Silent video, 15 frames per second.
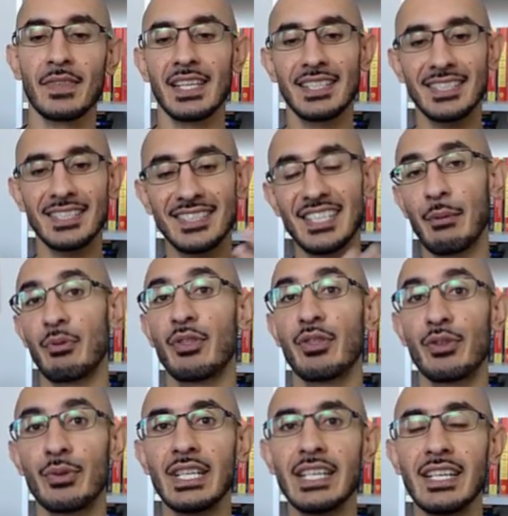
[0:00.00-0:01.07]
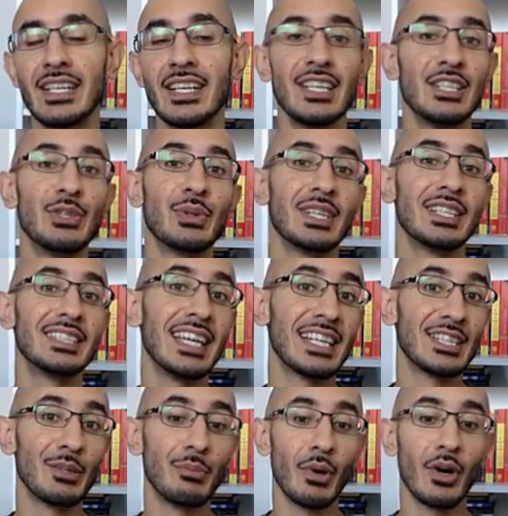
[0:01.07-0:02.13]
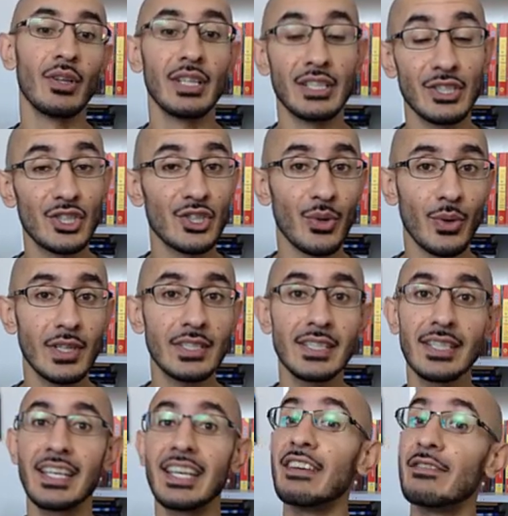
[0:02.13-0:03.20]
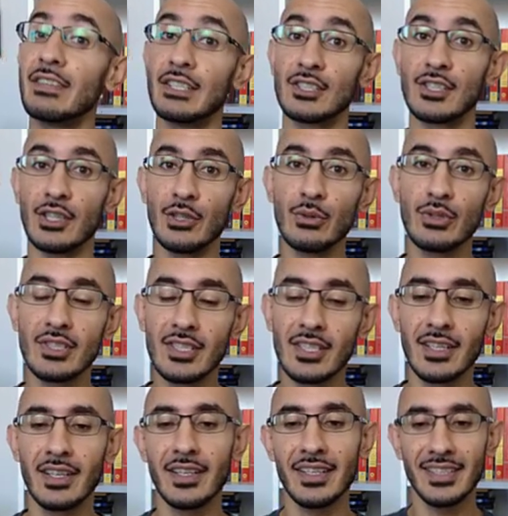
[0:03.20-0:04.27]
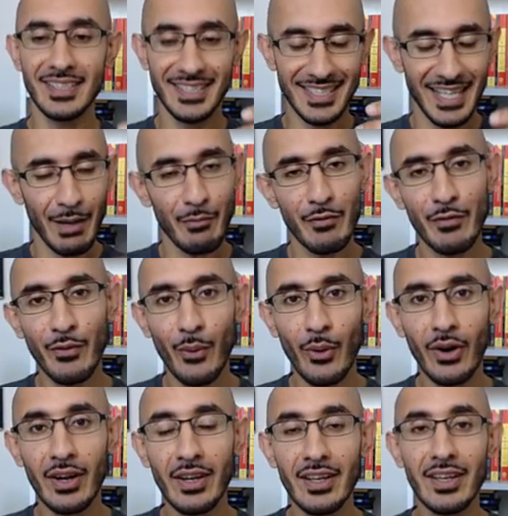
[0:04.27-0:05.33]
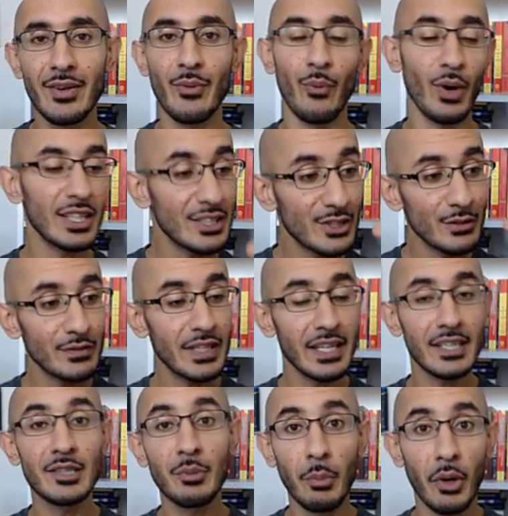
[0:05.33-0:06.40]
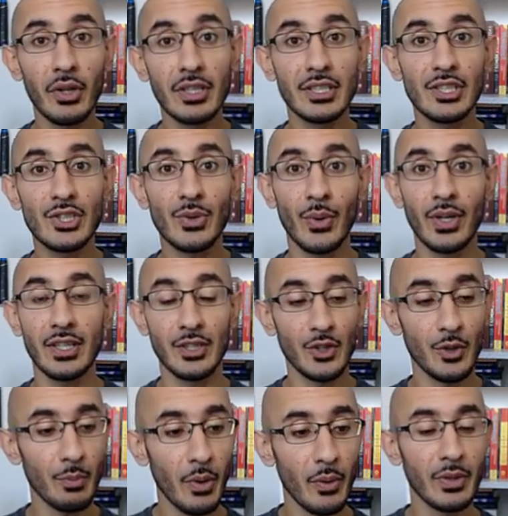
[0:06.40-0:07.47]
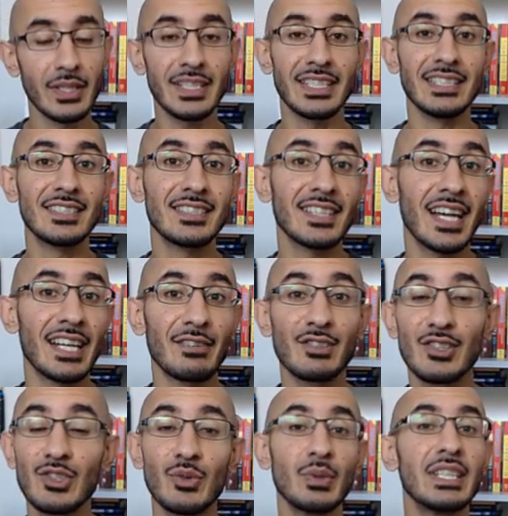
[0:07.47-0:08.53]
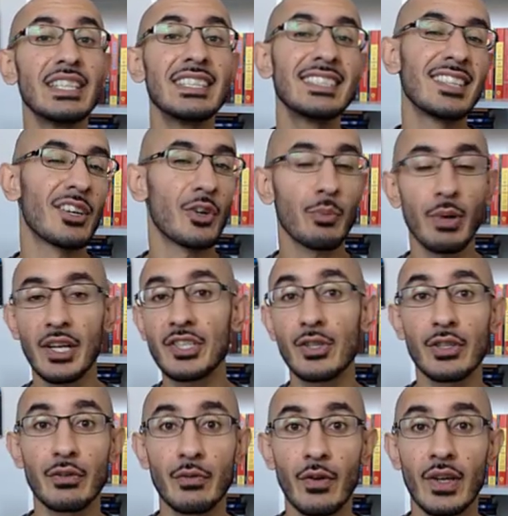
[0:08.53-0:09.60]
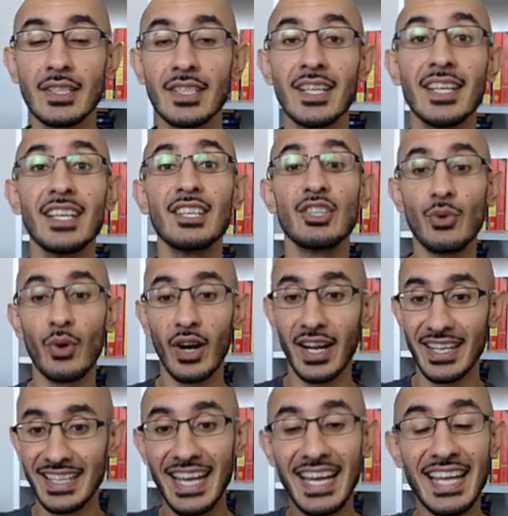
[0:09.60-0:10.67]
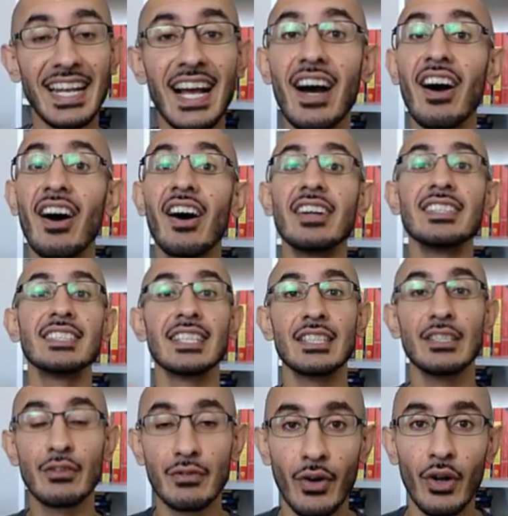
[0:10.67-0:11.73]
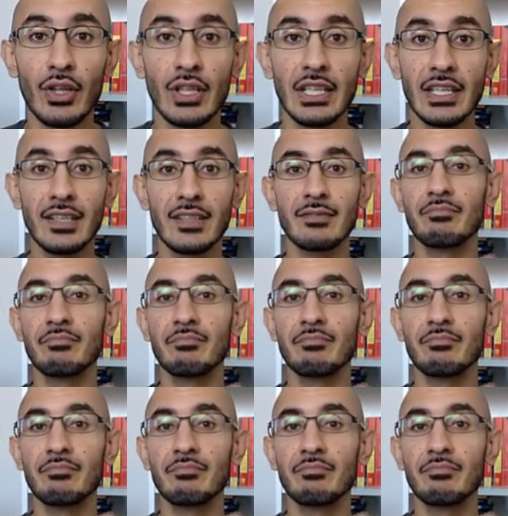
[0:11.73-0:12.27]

Step three, you can take the ball in short if it's loose. Step four, once you've taken the ball in short and your opponent is kind of squeezed under pressure in the front, you are again hunting the volley.